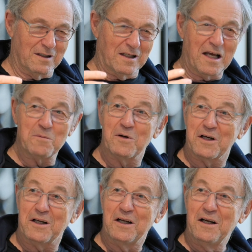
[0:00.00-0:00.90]

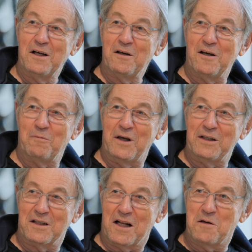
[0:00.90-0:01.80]
library, a
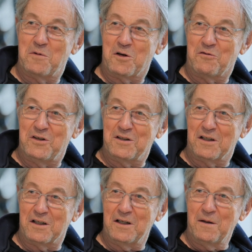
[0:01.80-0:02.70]
main library of
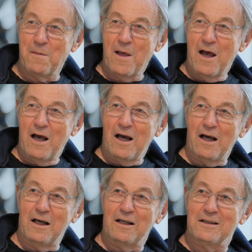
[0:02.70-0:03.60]
Italy.
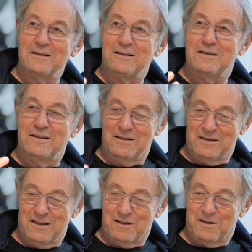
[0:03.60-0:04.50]
And
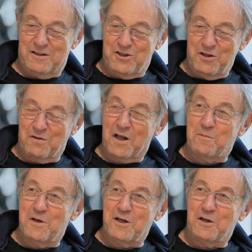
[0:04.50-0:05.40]
the chief
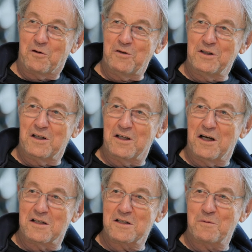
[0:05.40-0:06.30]
librarian of Italy
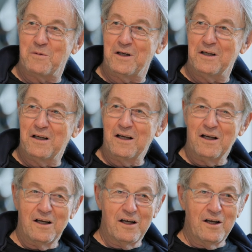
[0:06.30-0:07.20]
asked me,
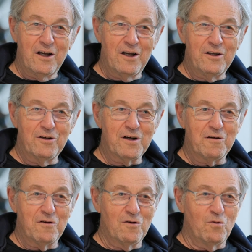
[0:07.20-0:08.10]
Yuri,
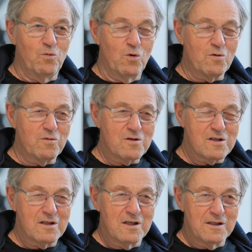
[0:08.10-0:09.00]
what was
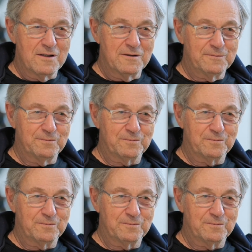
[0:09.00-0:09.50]
the